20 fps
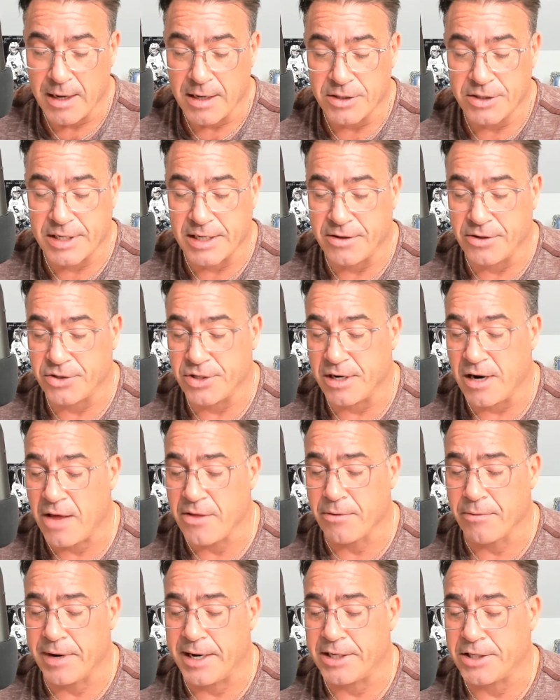So there's
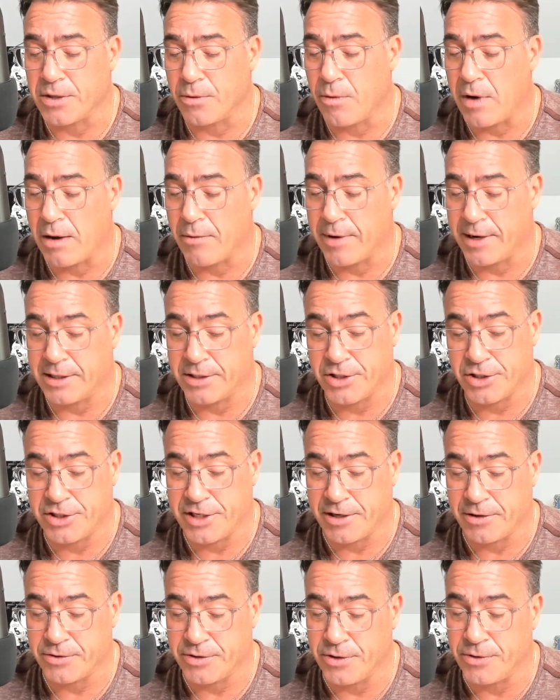another reason why, this is
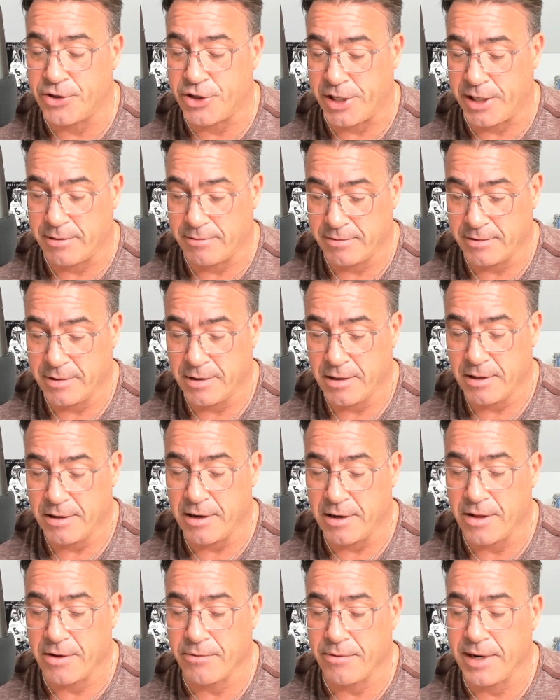Geralducci,
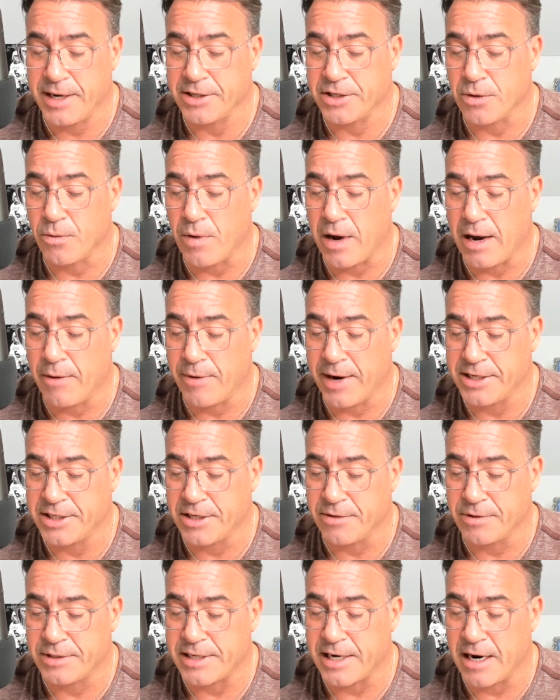another reason why raising
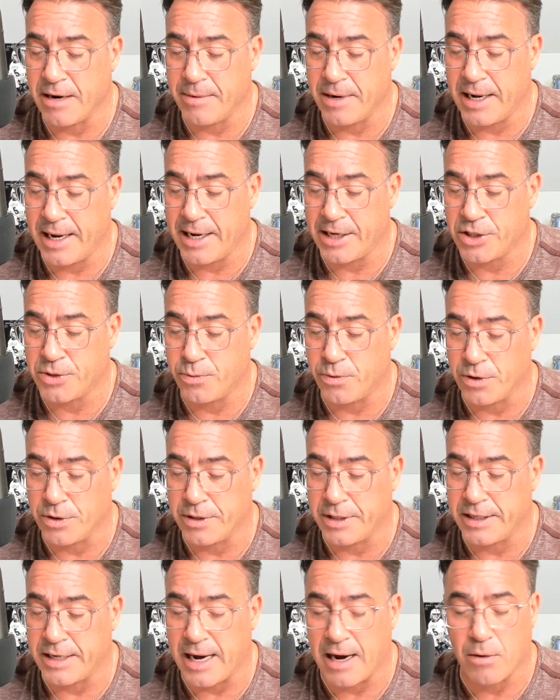the retirement age
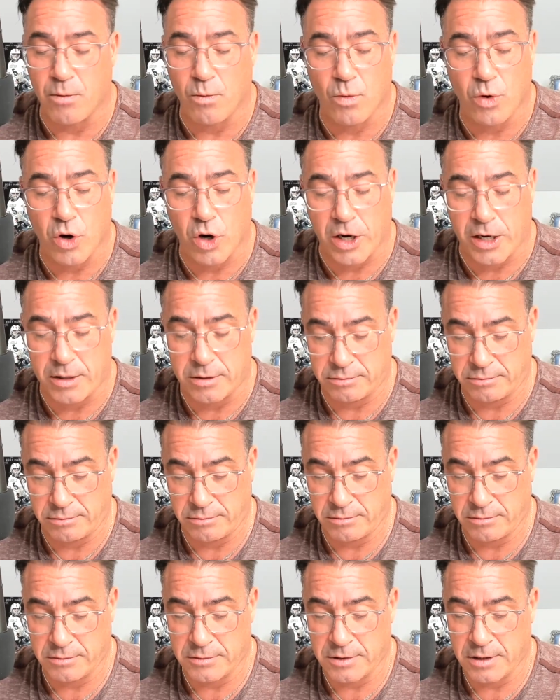would not work.
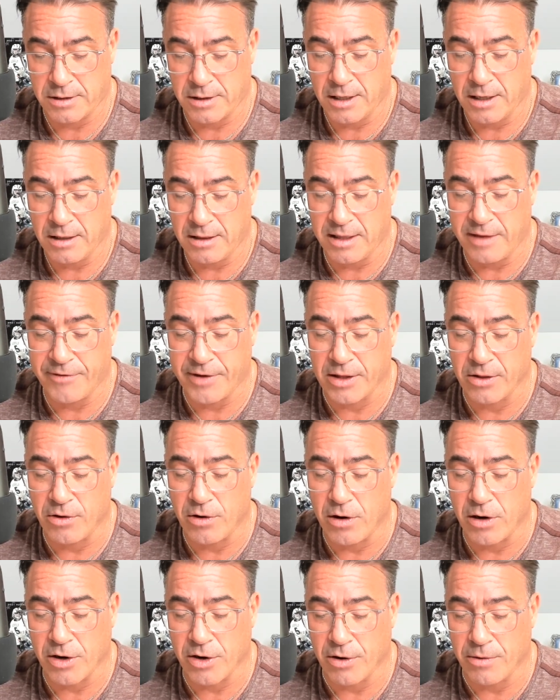Living
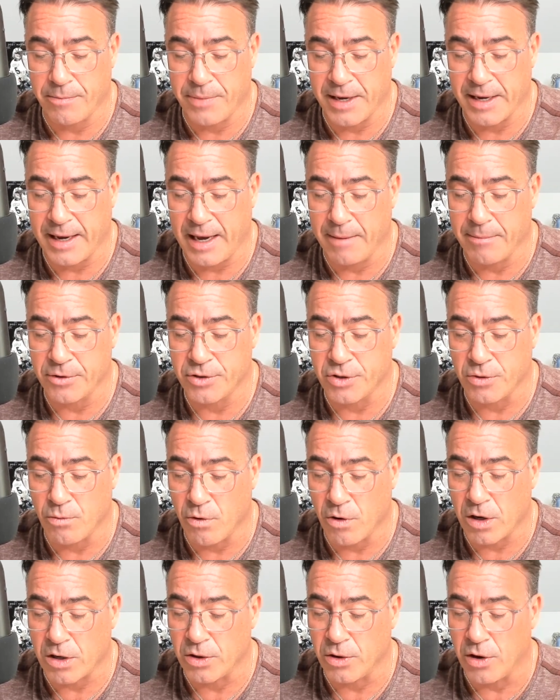longer and being able to
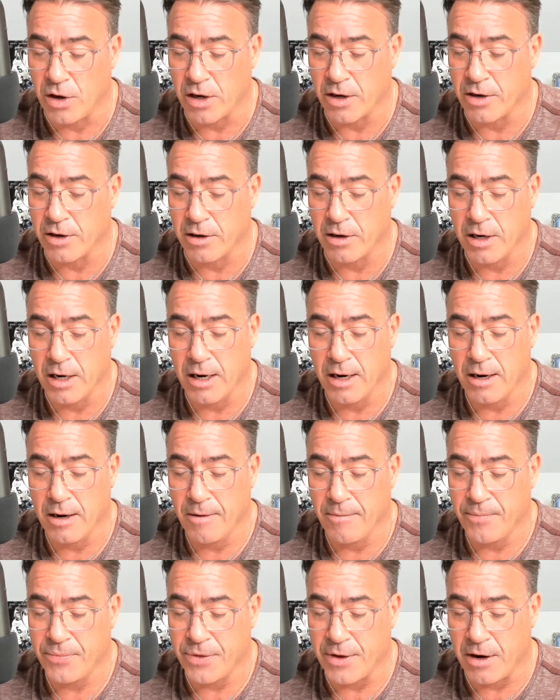work longer
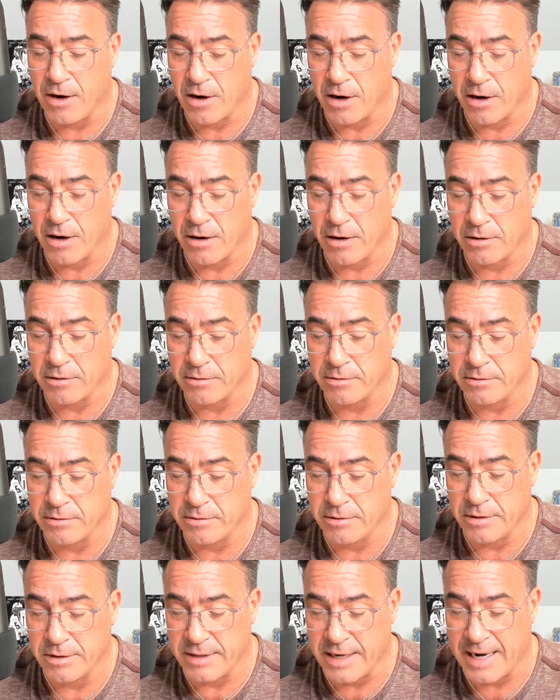are
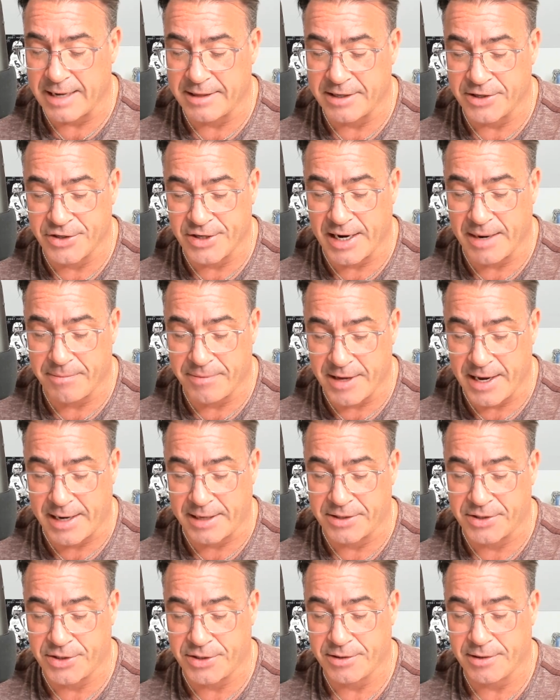not the same
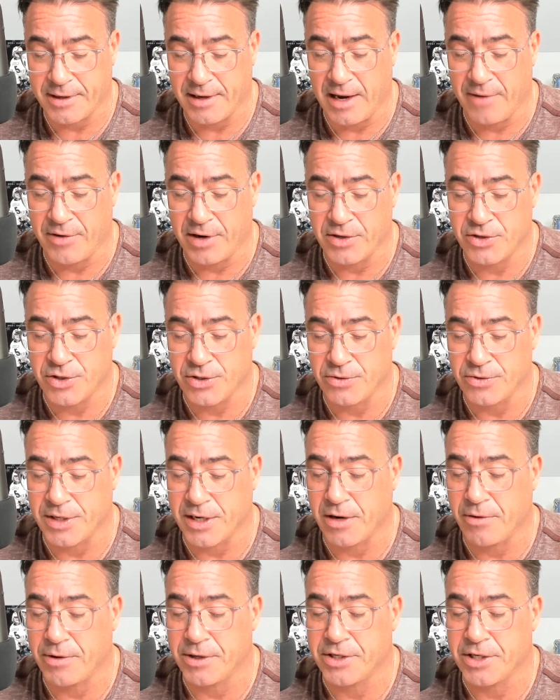things. Evidence shows an
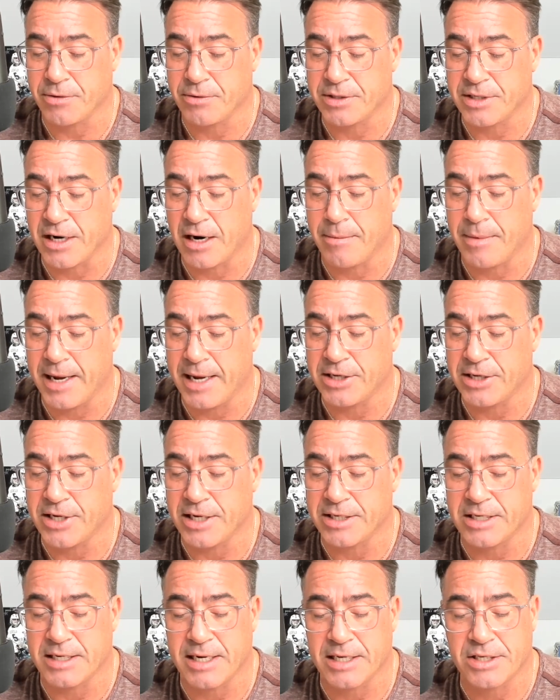increasing retirement age
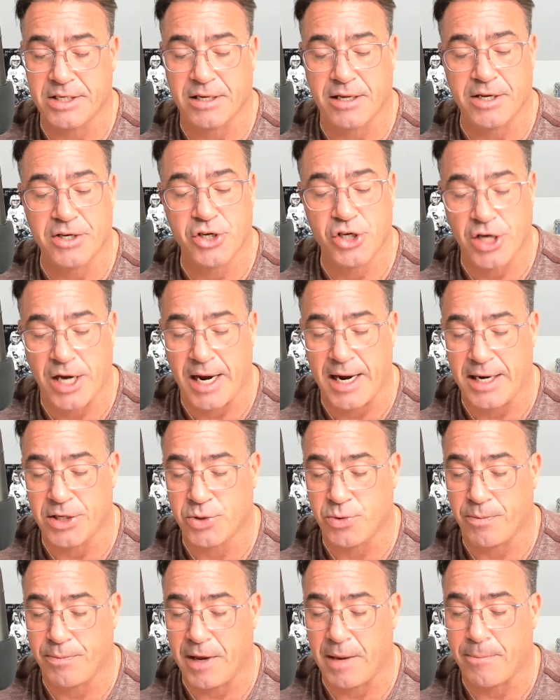hasn't necessarily
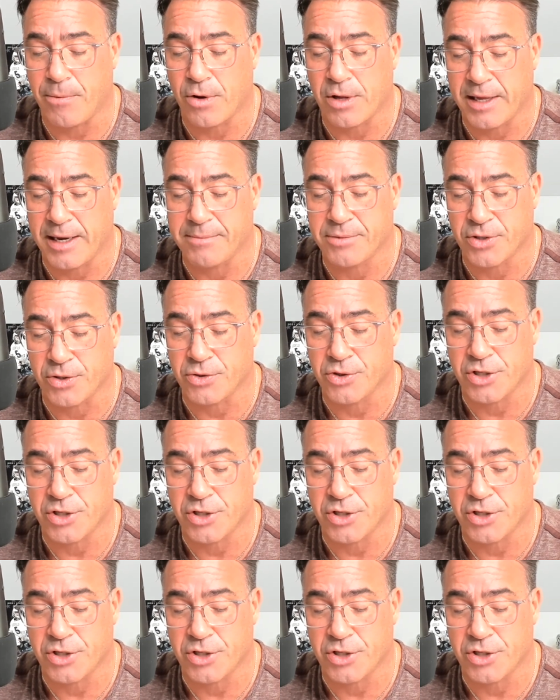changed when people claim Social